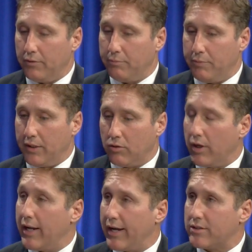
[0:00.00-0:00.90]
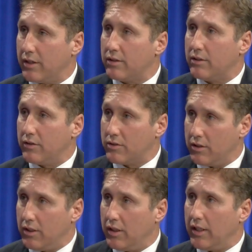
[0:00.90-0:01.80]
be a great asset to the
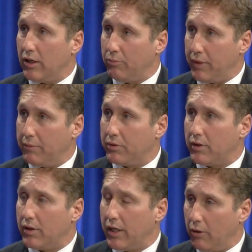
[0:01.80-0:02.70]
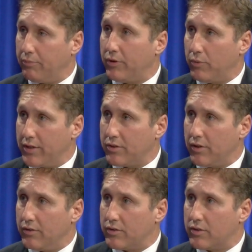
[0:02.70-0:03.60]
city, and I'll be able to help the
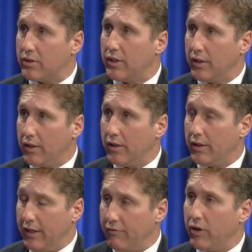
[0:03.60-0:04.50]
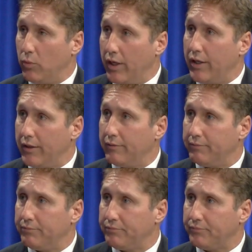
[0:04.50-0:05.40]
residents uh, in every way.
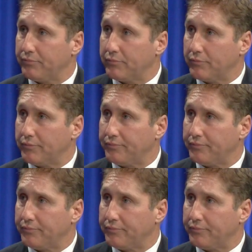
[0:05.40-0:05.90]
Now,